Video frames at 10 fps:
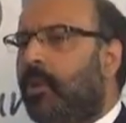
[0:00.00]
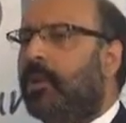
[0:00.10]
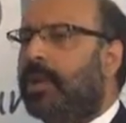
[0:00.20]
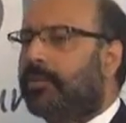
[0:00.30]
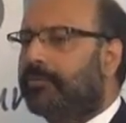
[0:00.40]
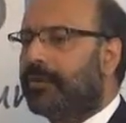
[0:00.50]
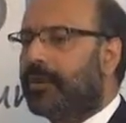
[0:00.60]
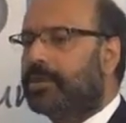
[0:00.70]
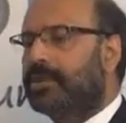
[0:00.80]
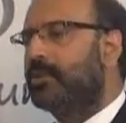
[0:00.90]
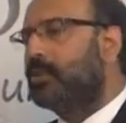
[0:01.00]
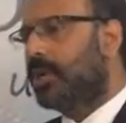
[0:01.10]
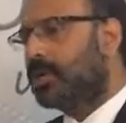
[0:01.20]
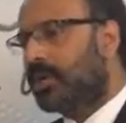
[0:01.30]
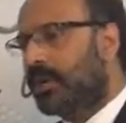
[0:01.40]
all efforts,
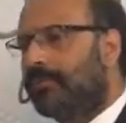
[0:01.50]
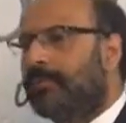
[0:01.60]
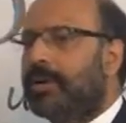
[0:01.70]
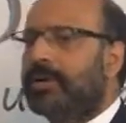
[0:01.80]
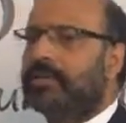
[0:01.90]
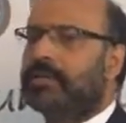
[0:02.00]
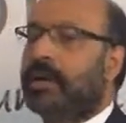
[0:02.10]
educational efforts,